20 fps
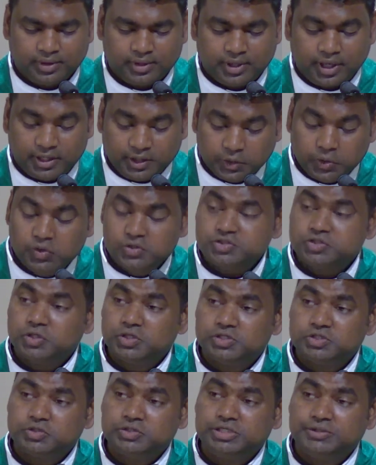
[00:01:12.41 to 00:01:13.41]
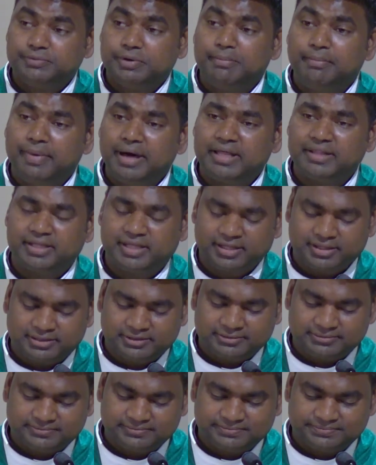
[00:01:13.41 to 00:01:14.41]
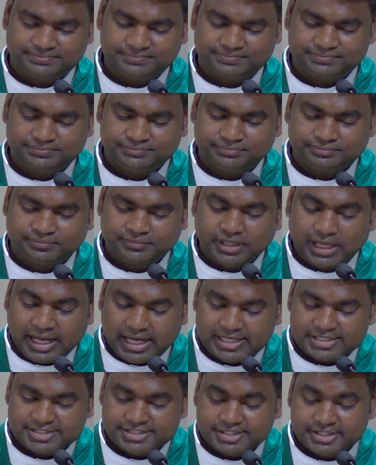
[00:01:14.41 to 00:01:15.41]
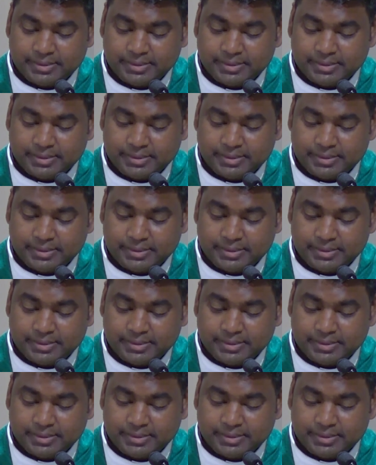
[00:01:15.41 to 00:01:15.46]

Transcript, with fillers: And who told you your mother? asked